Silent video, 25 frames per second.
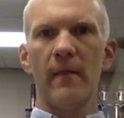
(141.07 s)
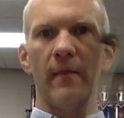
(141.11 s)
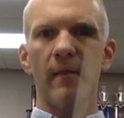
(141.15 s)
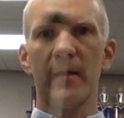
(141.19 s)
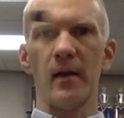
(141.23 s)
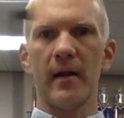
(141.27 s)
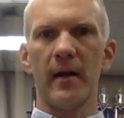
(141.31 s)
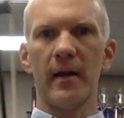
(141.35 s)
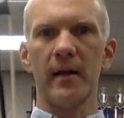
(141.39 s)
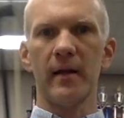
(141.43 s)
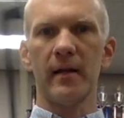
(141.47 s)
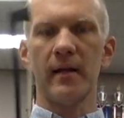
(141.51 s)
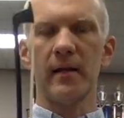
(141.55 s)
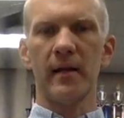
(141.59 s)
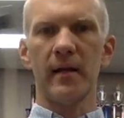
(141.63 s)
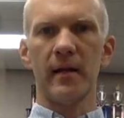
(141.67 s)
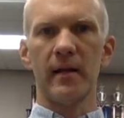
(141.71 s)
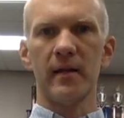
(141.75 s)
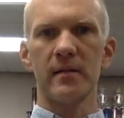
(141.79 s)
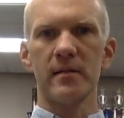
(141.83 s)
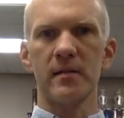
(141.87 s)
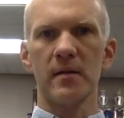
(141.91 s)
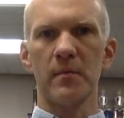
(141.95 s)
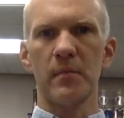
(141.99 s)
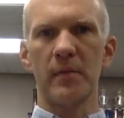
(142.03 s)
Then I can get
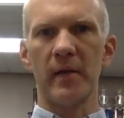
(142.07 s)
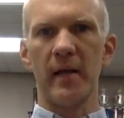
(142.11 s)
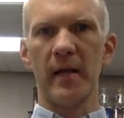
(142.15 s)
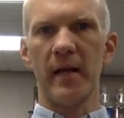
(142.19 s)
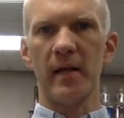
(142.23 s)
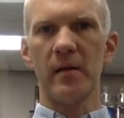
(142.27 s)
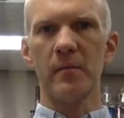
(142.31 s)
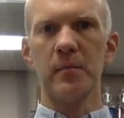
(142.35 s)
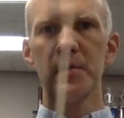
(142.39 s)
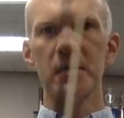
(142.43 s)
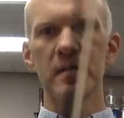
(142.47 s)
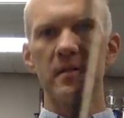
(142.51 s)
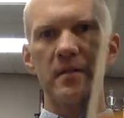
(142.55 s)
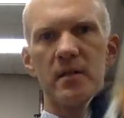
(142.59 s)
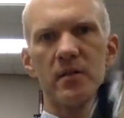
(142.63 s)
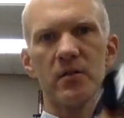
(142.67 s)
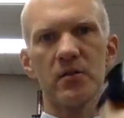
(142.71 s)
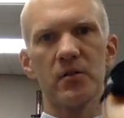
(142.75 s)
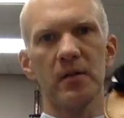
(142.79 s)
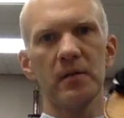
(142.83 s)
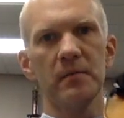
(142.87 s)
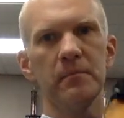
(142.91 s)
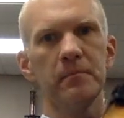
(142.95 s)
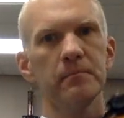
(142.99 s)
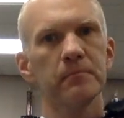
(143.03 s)
into playing
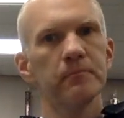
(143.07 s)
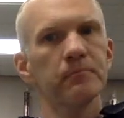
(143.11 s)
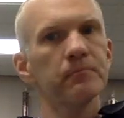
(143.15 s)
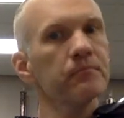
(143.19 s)
position,